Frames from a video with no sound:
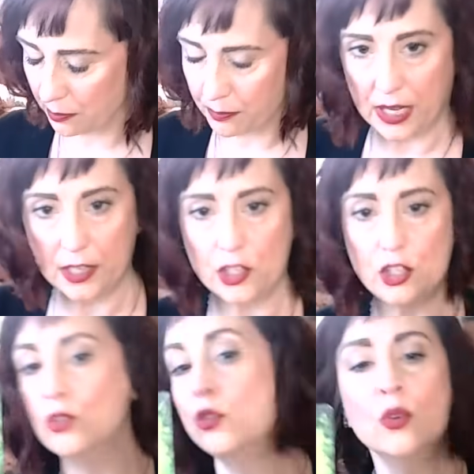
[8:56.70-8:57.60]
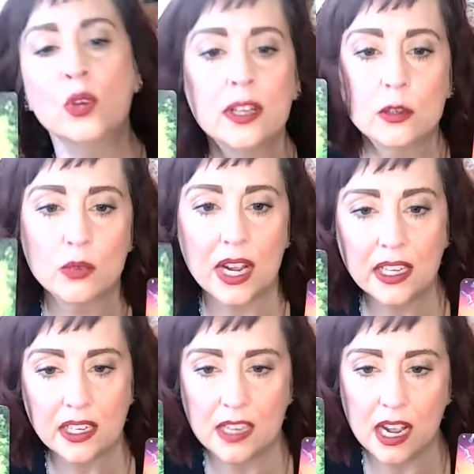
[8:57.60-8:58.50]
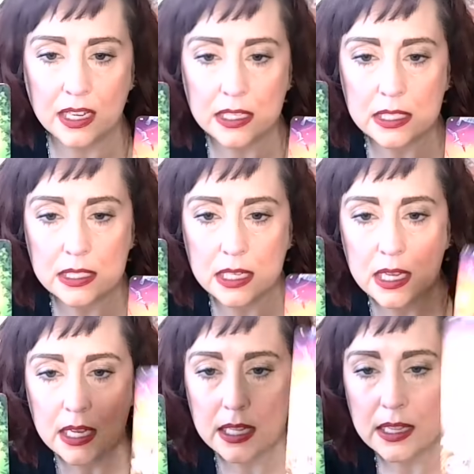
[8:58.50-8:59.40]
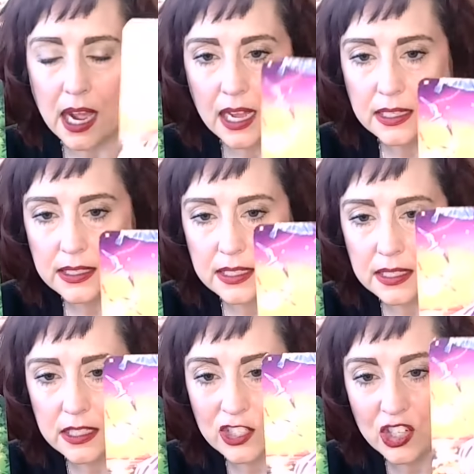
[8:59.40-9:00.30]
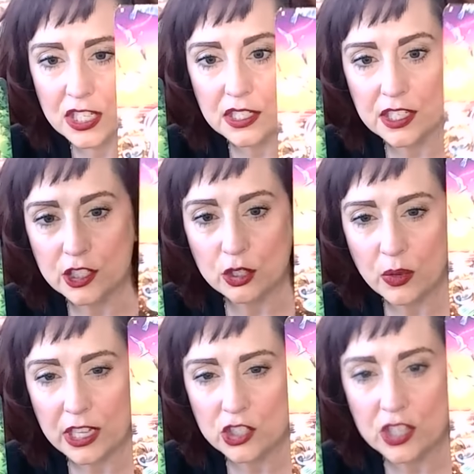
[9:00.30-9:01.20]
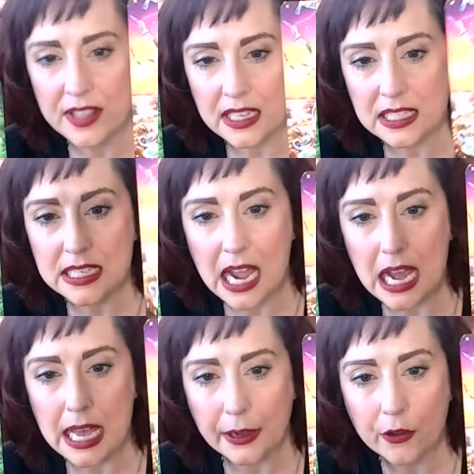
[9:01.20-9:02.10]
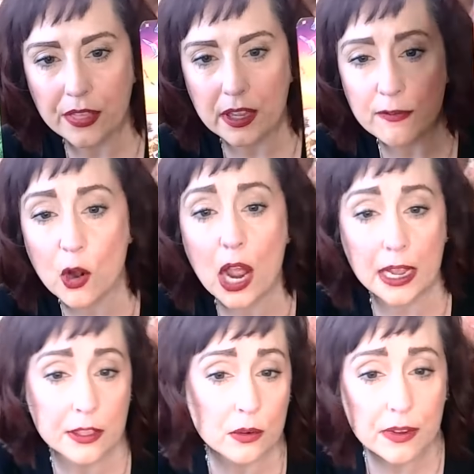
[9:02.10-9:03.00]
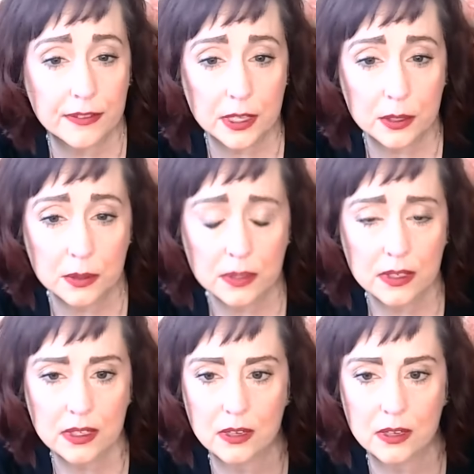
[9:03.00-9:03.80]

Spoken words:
but you recognized that this is just a situation that's not healthy for either of you,